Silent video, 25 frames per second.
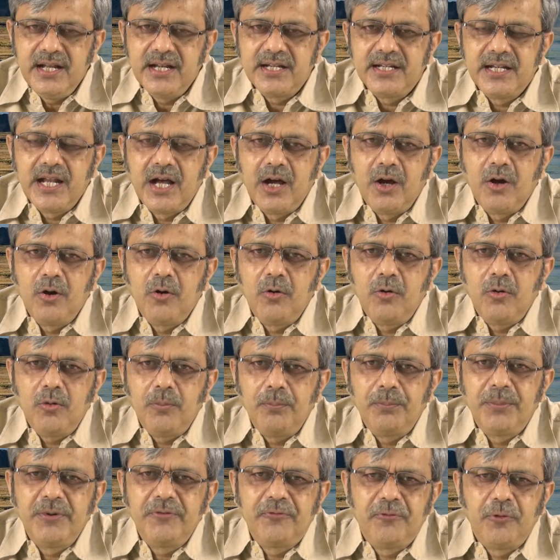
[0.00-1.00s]
Now
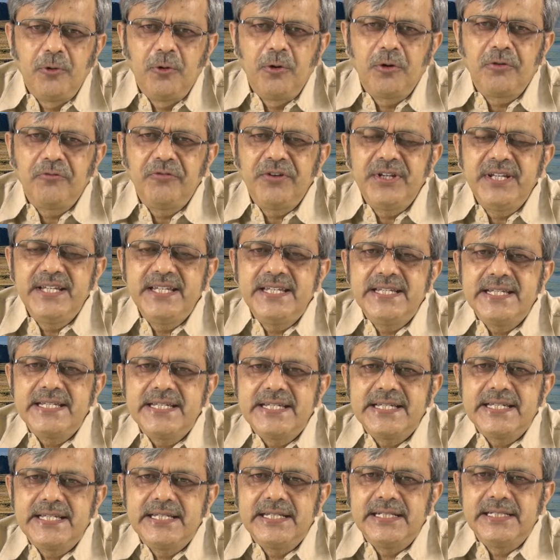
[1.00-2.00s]
before we
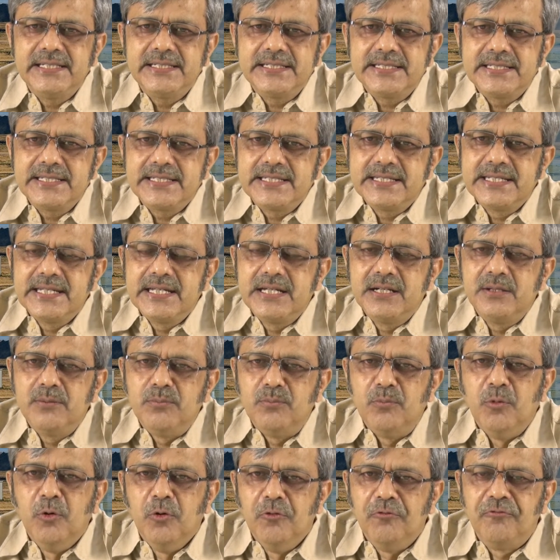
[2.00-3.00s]

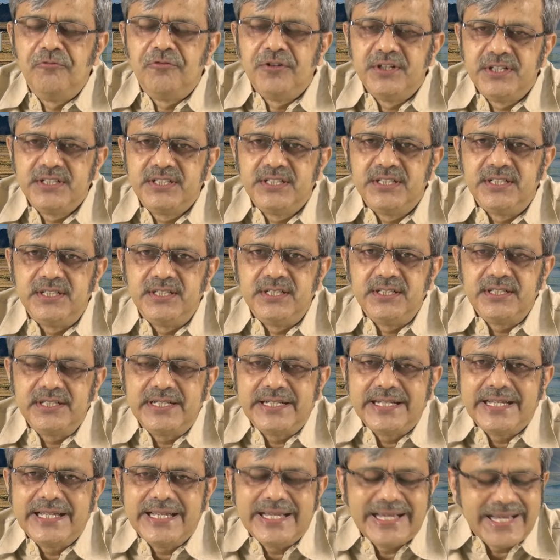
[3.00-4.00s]
move further
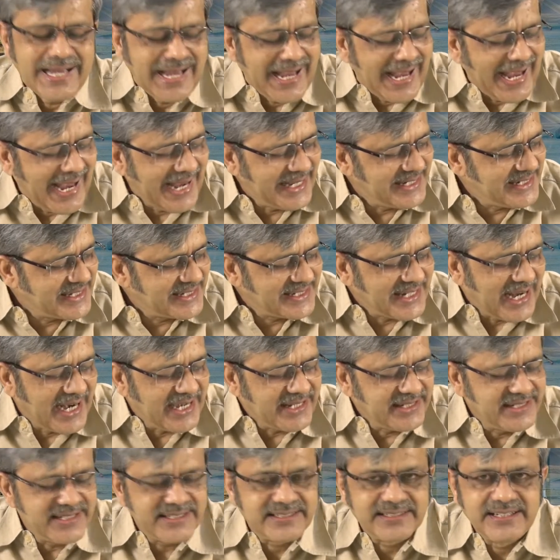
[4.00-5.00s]
and
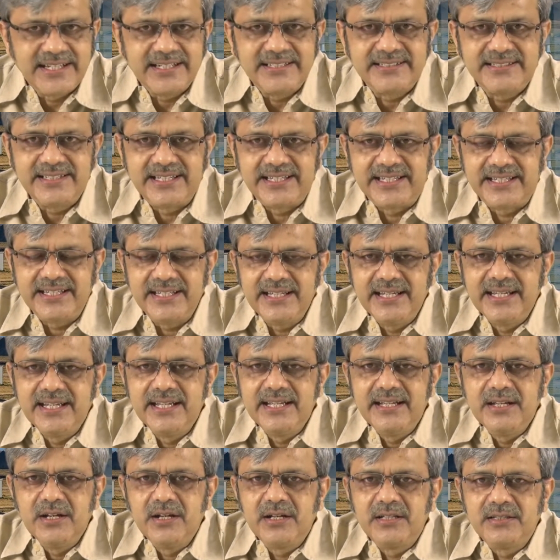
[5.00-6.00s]
start discussing
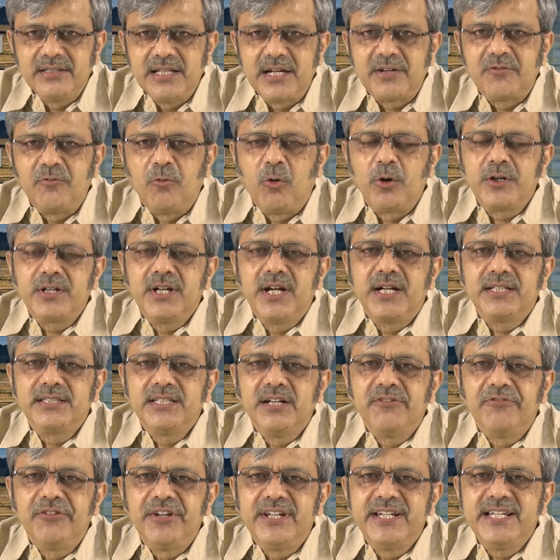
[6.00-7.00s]
that what are the
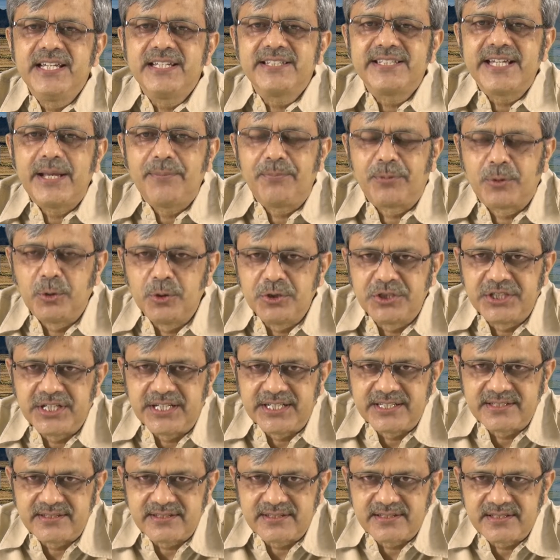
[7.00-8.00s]
various
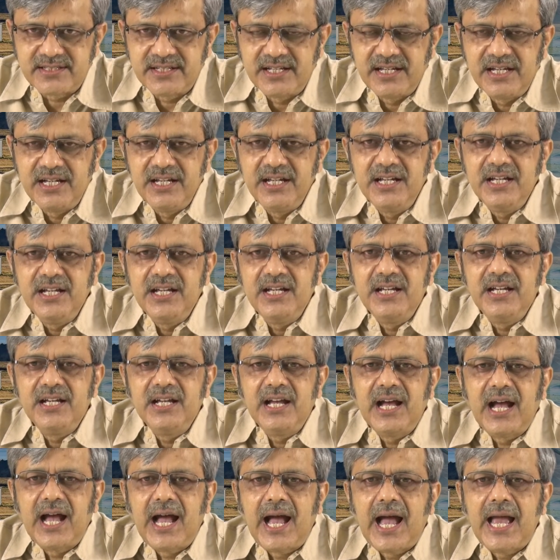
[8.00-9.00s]
approaches,
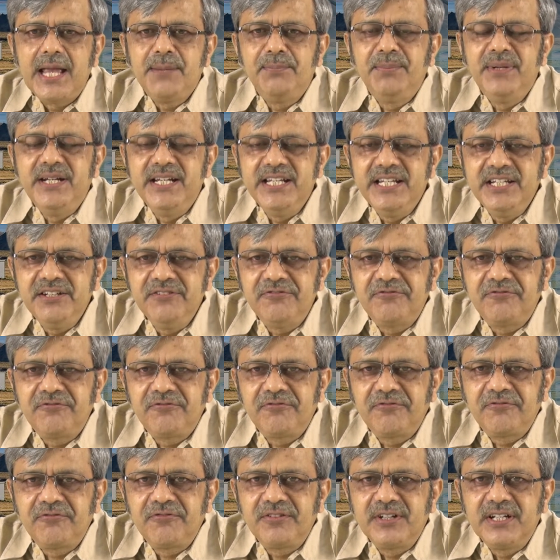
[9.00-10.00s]
I
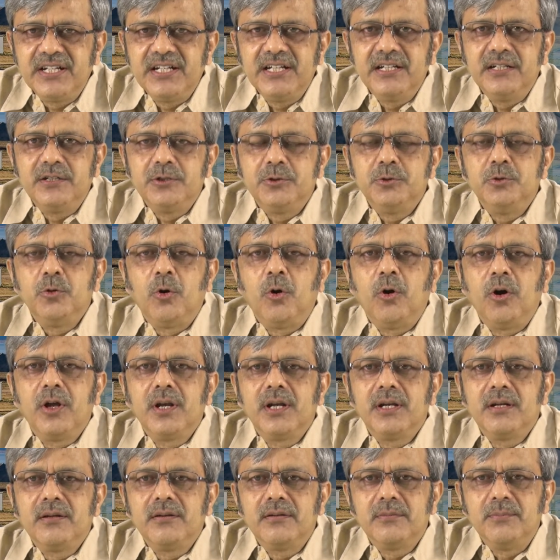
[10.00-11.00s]
believe you all
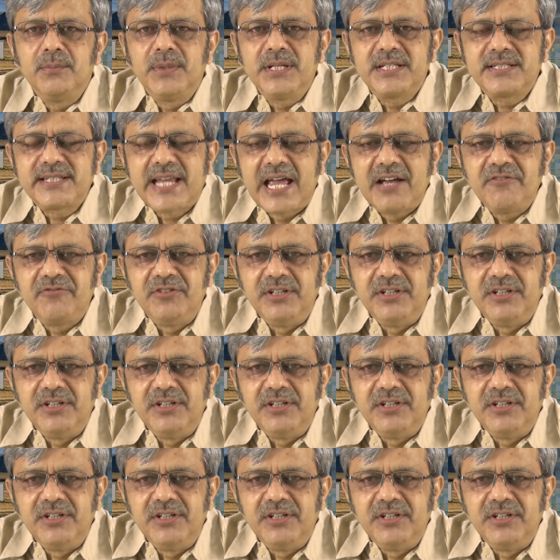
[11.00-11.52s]
must have